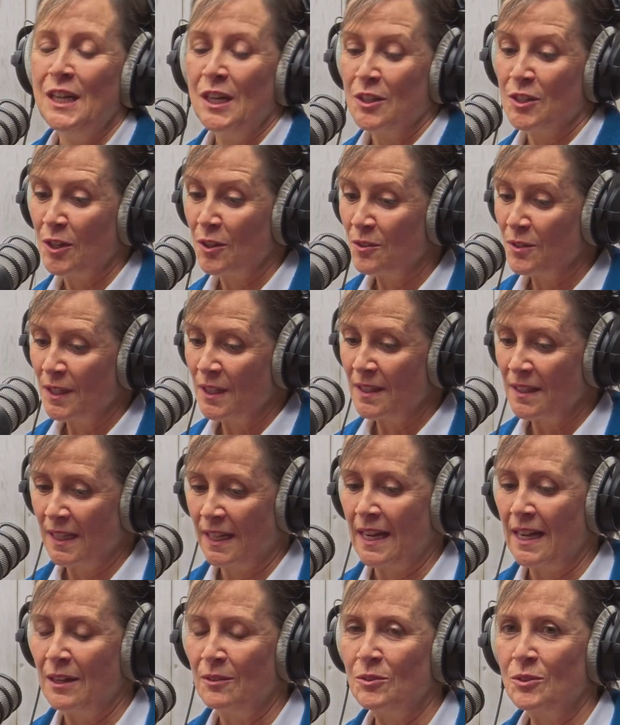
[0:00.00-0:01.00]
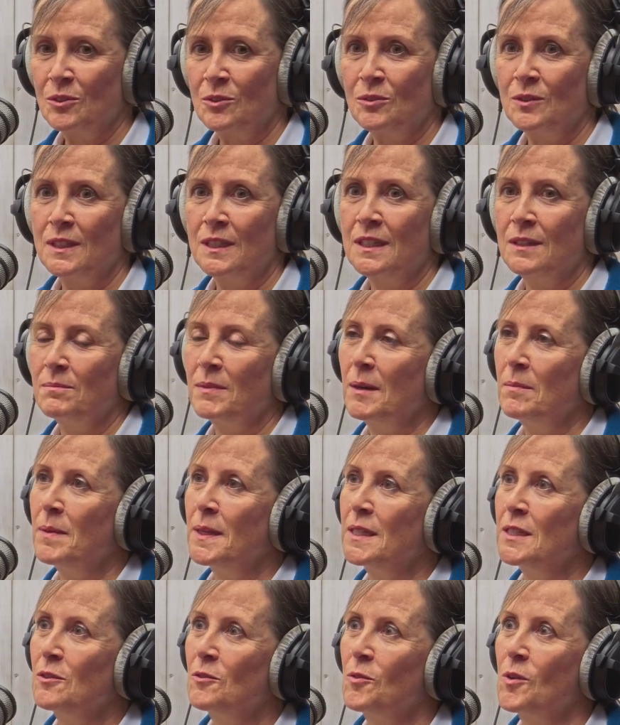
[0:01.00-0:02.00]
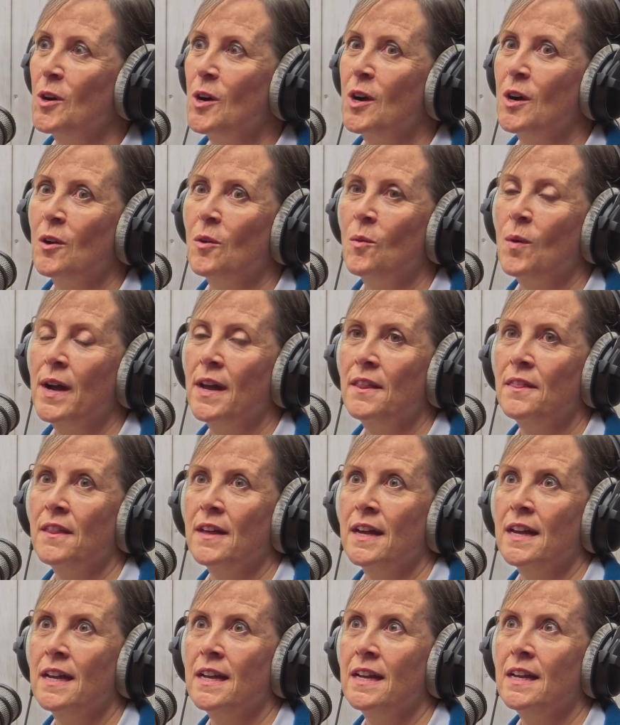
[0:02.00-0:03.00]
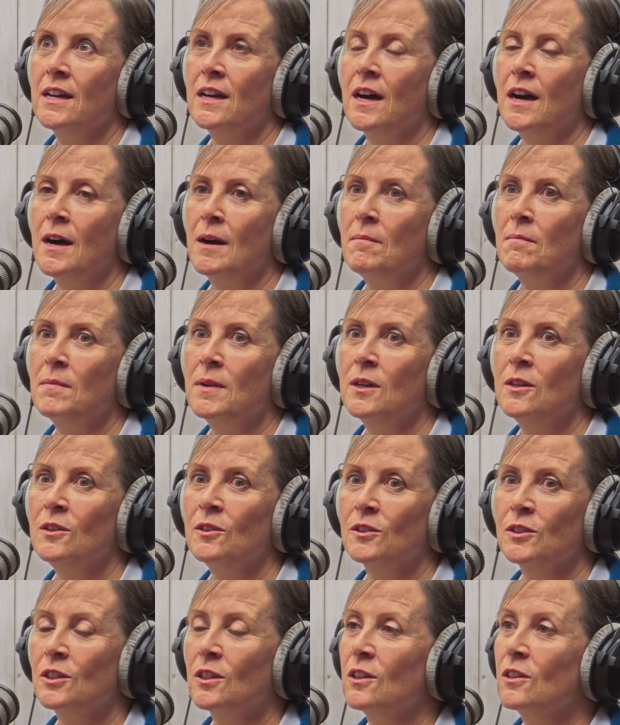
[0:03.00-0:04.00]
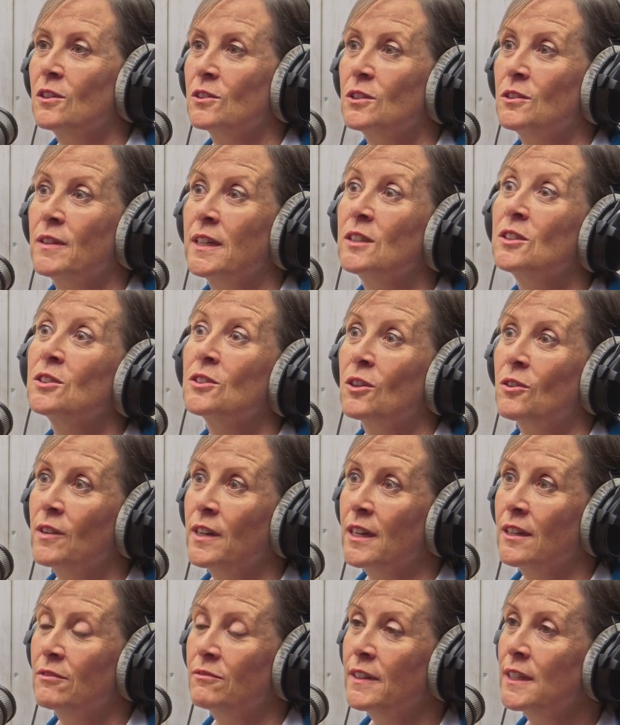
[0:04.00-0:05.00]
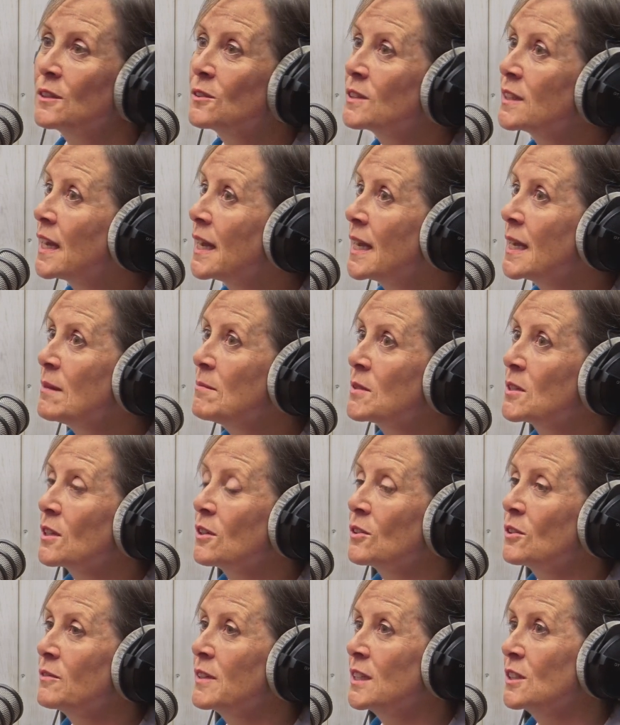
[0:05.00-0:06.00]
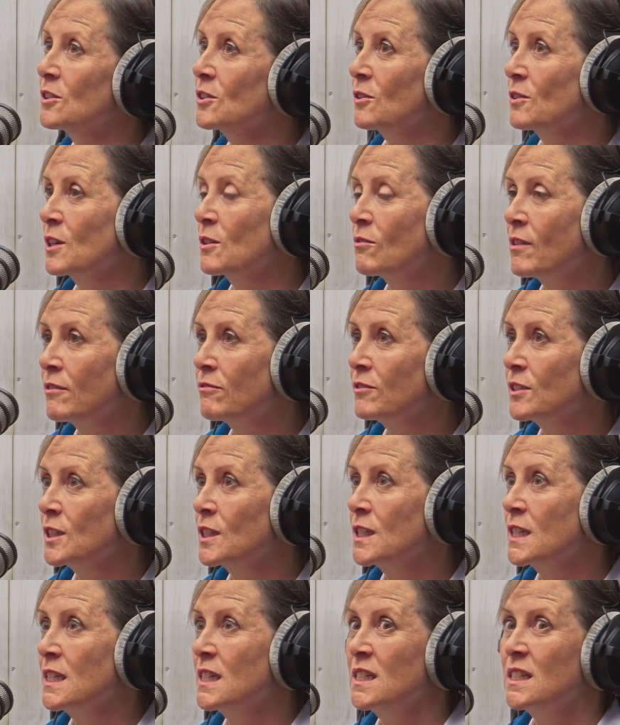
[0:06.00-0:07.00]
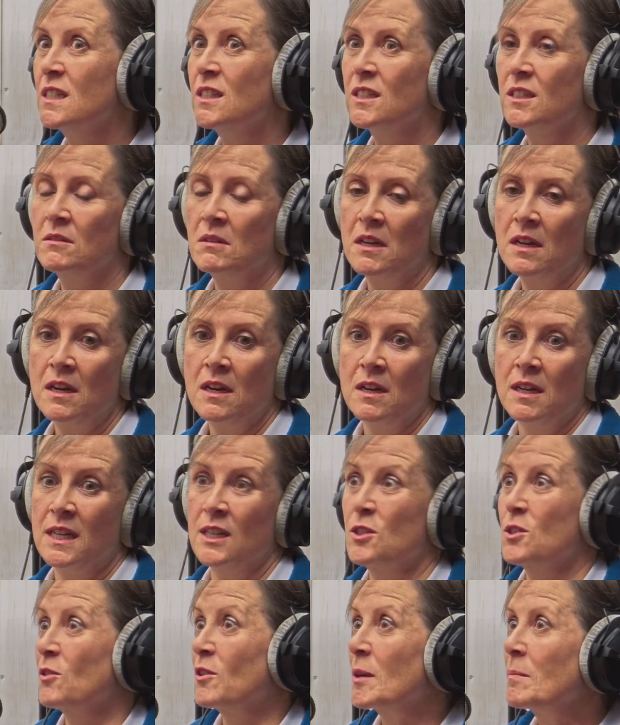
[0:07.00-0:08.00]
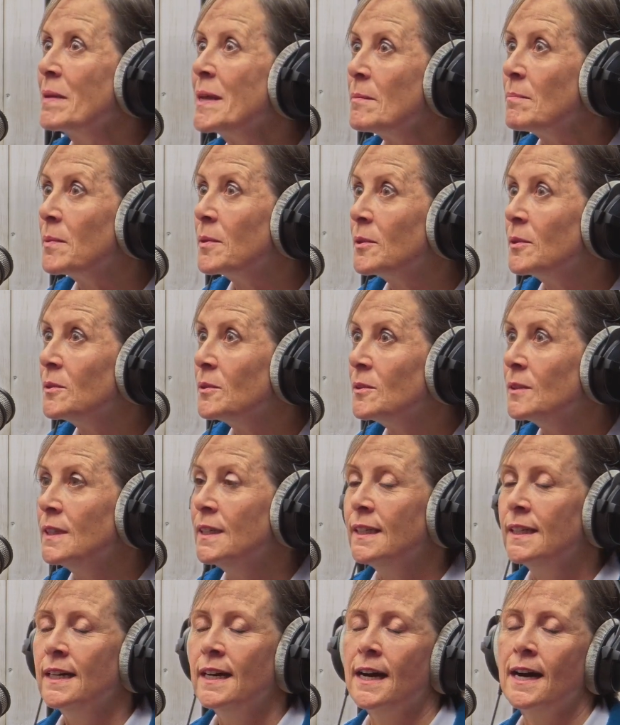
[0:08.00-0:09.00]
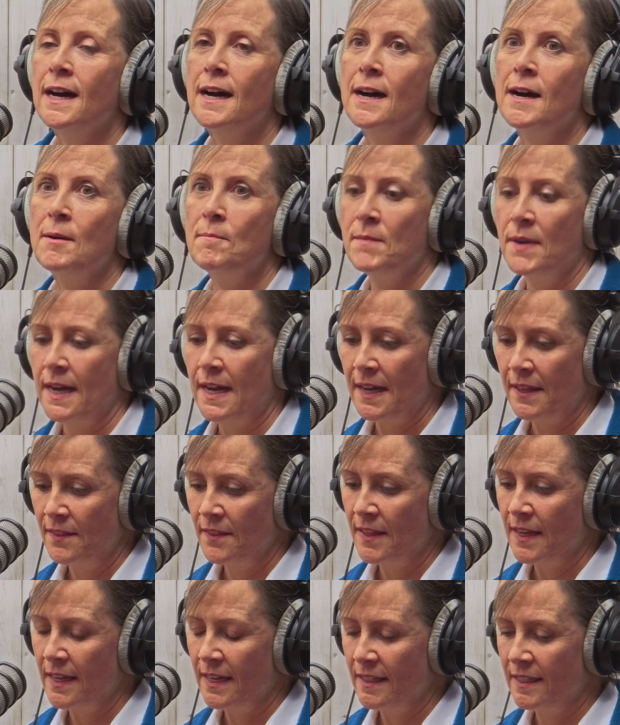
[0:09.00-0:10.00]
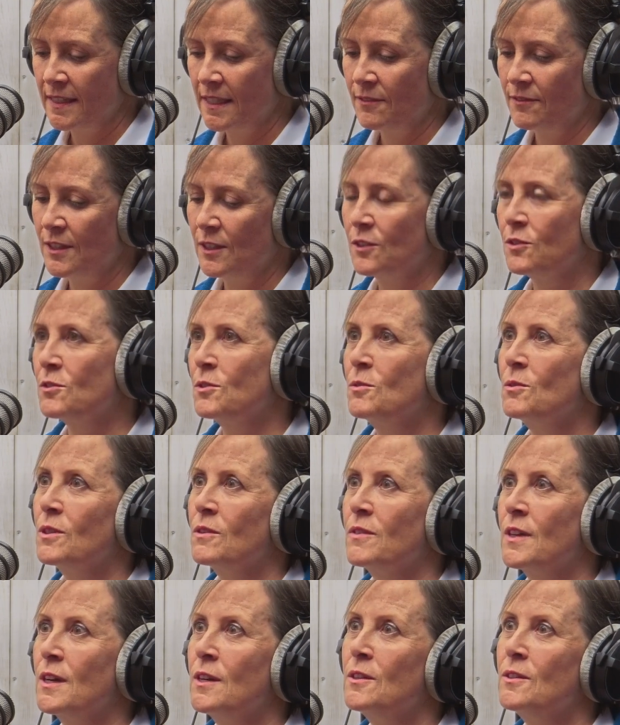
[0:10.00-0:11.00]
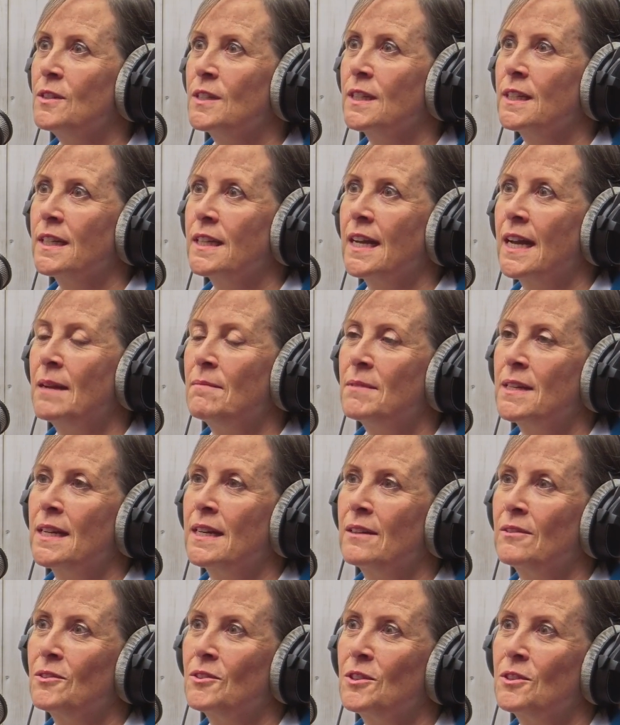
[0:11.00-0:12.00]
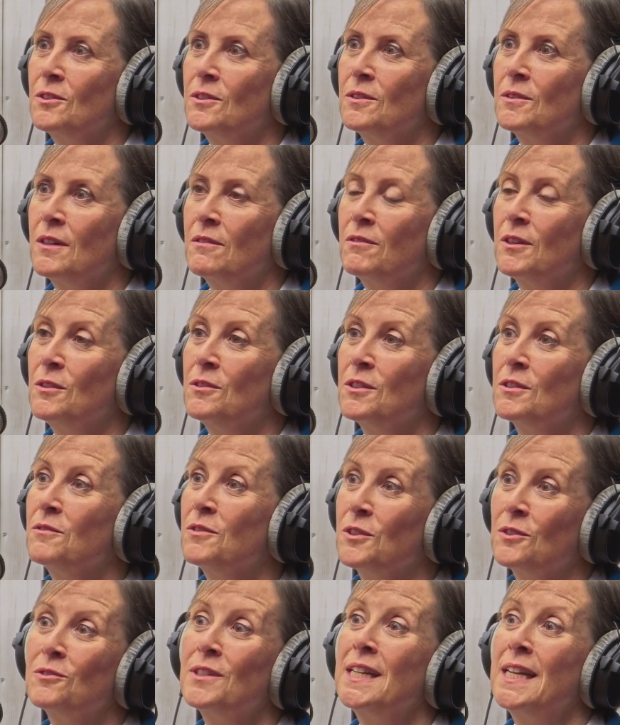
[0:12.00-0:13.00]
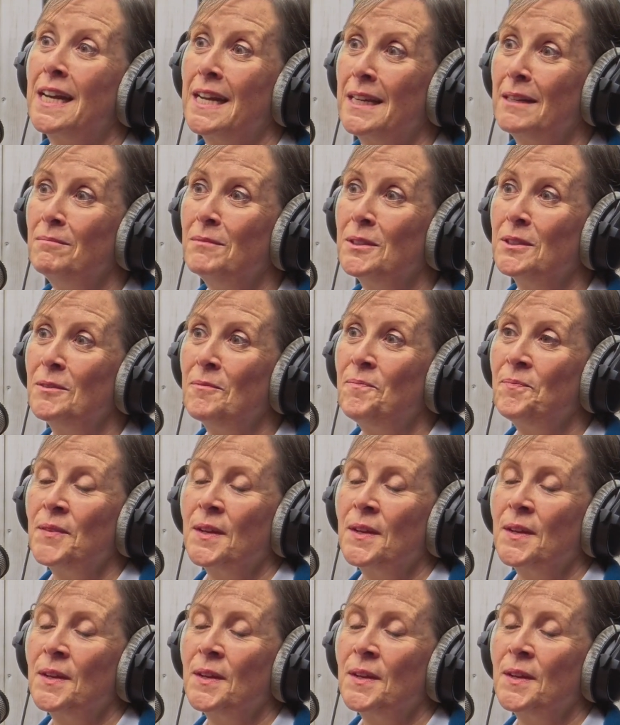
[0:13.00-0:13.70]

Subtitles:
So the council did a piece of work where they looked at a lot of historic field names, a lot of historic references, historic people, and they sifted through all of those and came down to a vote of 3 names.